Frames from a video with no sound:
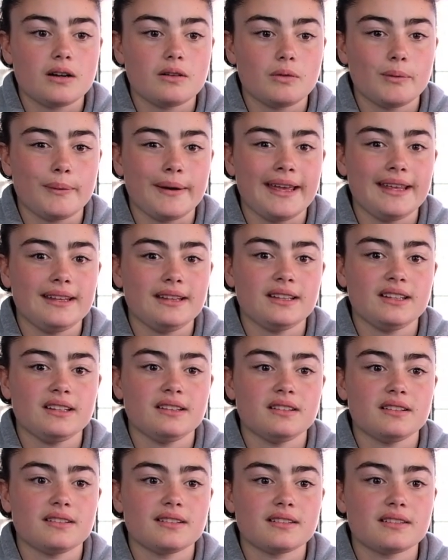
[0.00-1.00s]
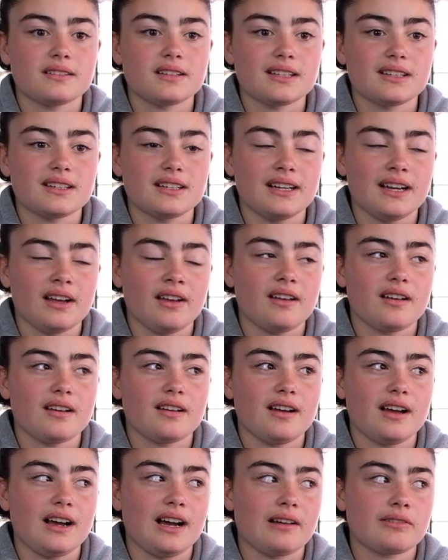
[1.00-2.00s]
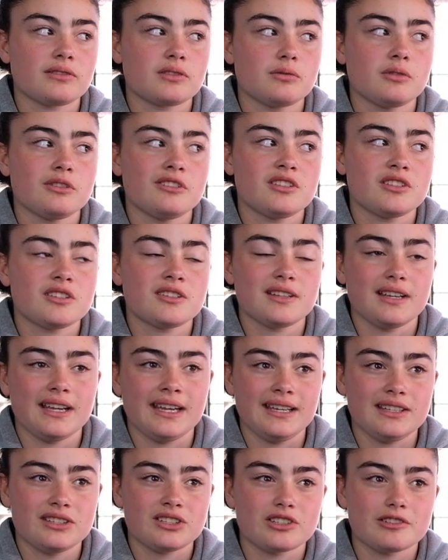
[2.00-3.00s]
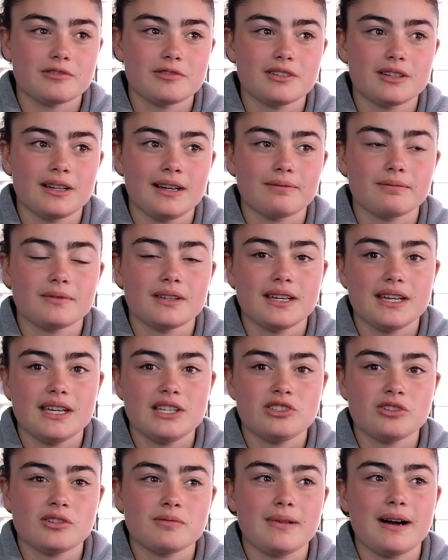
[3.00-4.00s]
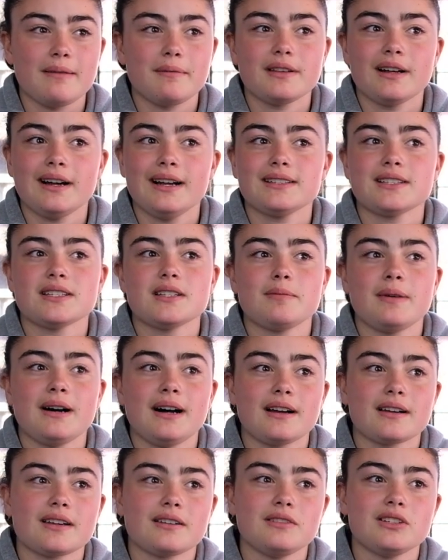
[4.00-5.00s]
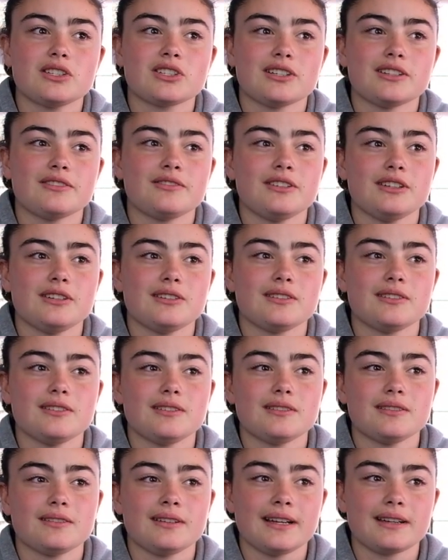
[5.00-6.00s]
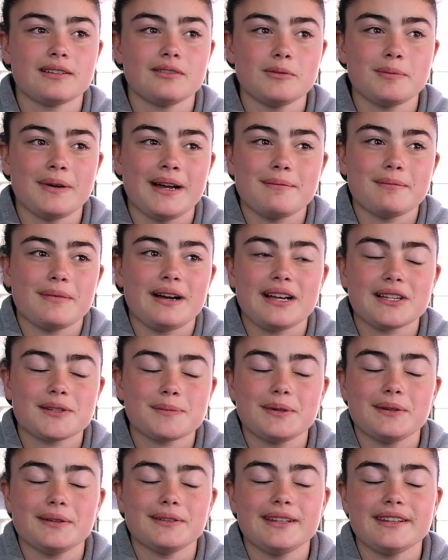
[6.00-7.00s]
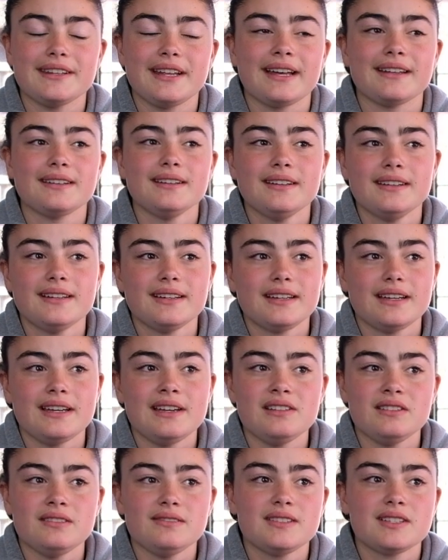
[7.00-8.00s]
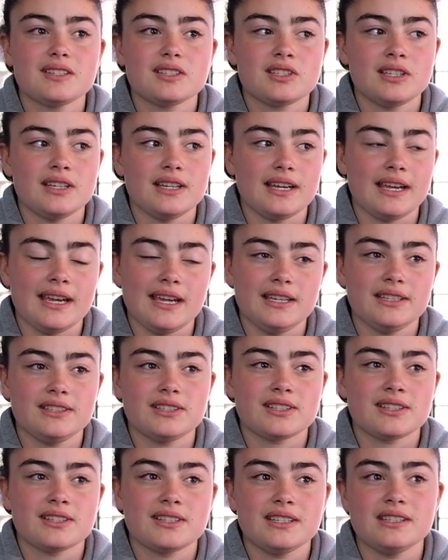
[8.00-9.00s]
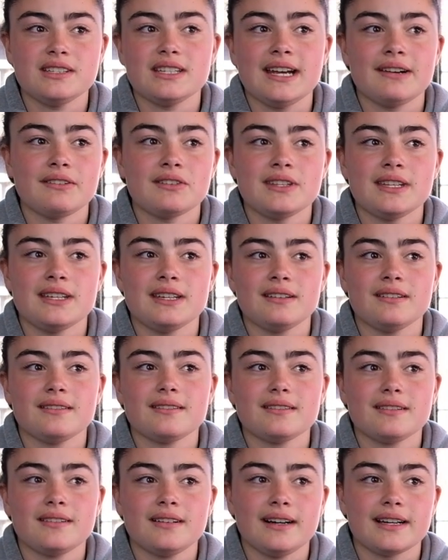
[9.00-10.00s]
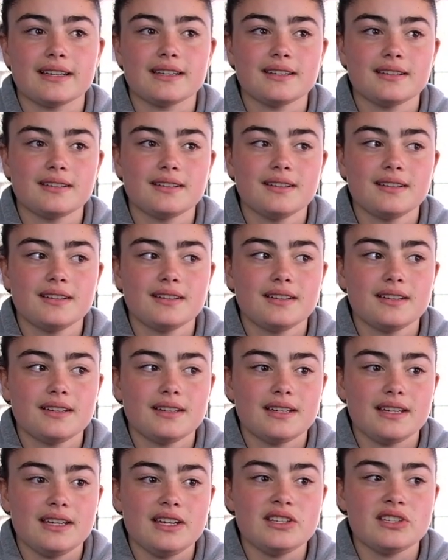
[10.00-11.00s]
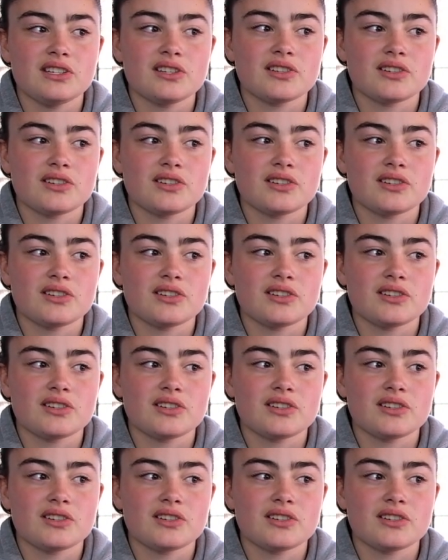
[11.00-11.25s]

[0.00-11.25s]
when afterwards he took mum and I to the park and we shot a few we were playing basketball and that, and he just did everything. Like, he